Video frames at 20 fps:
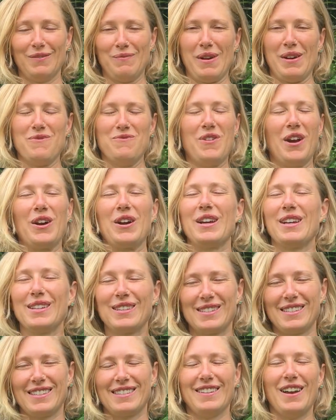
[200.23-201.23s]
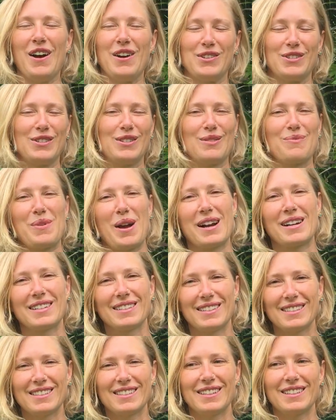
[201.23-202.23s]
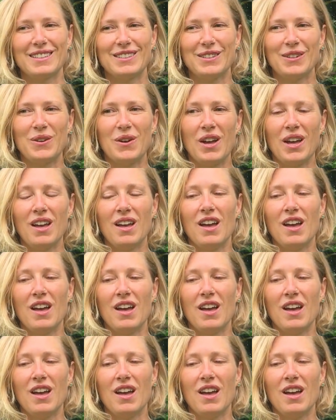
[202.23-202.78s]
my various hundreds of practices I do,